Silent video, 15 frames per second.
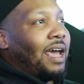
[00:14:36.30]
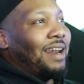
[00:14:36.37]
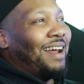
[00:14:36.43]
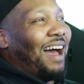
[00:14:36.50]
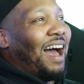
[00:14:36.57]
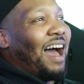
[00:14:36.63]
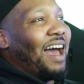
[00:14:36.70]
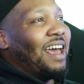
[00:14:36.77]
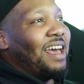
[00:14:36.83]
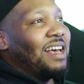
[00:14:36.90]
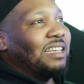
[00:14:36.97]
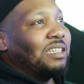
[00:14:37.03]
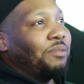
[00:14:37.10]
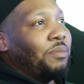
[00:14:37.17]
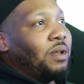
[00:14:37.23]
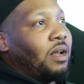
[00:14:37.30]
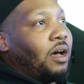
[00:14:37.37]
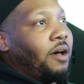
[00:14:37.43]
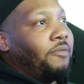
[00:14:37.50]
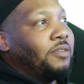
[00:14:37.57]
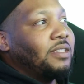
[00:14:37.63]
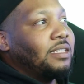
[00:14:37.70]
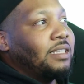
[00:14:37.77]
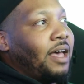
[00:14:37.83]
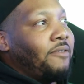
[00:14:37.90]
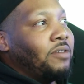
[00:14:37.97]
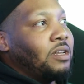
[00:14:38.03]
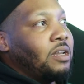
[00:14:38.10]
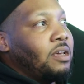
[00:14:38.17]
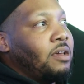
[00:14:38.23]
and a high estimate of
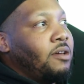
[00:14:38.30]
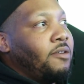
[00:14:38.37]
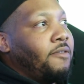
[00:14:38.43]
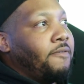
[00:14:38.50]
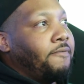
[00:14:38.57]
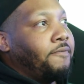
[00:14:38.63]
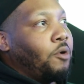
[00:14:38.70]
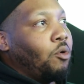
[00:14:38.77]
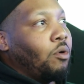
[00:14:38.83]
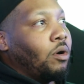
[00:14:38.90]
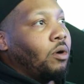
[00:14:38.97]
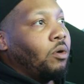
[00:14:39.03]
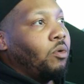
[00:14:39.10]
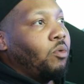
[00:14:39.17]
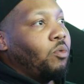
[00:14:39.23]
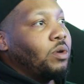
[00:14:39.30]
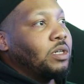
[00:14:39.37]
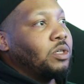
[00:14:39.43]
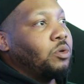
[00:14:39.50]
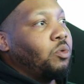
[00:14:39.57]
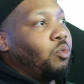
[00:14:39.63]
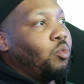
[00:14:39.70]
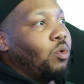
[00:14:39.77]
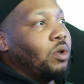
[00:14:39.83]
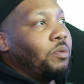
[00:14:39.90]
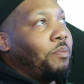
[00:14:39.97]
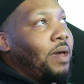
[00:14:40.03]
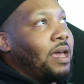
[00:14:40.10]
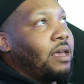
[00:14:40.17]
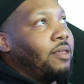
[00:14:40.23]
74, which
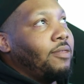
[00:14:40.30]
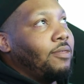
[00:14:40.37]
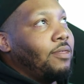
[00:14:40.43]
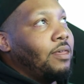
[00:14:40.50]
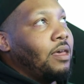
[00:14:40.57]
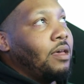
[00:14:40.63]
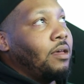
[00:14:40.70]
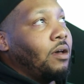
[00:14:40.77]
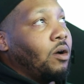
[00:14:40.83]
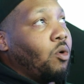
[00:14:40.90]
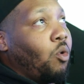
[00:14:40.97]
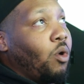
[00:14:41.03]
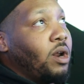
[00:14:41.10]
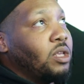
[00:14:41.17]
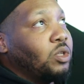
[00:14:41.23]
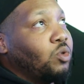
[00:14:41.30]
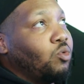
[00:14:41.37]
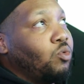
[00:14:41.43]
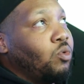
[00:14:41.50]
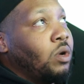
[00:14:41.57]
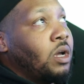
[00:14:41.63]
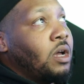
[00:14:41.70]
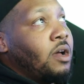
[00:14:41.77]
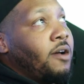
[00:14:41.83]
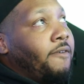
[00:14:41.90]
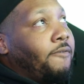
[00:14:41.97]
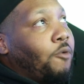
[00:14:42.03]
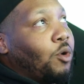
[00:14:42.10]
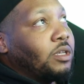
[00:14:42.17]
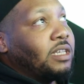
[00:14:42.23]
would make them, according to
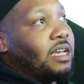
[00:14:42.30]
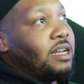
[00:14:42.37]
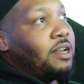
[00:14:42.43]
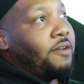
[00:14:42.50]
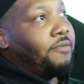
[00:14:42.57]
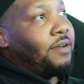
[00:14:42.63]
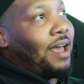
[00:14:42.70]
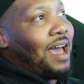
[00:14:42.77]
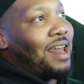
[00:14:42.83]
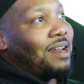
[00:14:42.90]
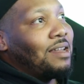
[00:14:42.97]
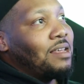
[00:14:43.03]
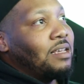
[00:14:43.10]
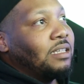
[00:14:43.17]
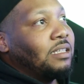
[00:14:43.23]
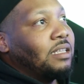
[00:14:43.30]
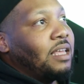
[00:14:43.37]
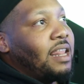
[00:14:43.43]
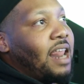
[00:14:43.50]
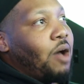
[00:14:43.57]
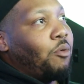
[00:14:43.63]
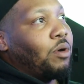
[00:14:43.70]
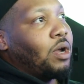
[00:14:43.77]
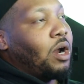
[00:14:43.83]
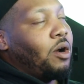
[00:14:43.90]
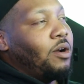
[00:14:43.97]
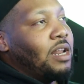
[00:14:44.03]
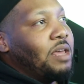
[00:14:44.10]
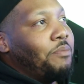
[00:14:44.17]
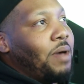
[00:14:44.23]
14 different analysts, that would
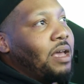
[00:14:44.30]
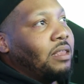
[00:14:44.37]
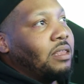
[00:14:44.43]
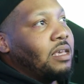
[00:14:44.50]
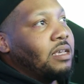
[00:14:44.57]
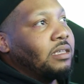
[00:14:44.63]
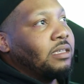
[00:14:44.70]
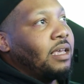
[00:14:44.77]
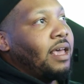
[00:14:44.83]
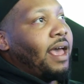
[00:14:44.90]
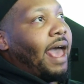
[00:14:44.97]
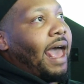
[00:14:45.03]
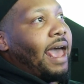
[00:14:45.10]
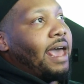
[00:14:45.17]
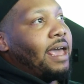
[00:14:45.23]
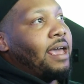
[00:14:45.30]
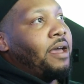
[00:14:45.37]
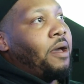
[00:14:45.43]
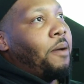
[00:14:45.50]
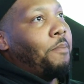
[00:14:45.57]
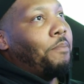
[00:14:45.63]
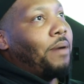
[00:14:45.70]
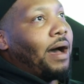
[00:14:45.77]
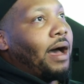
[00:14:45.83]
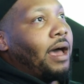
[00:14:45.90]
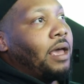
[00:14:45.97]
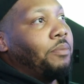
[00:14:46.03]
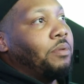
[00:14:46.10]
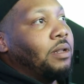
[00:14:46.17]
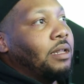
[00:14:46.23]
currently make this a
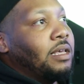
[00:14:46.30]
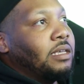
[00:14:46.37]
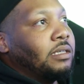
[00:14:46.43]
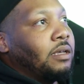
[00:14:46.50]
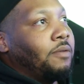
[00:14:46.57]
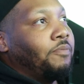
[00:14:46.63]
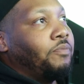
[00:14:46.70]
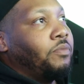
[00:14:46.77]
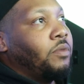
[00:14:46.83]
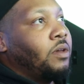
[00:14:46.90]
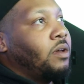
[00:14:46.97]
buy. But listen,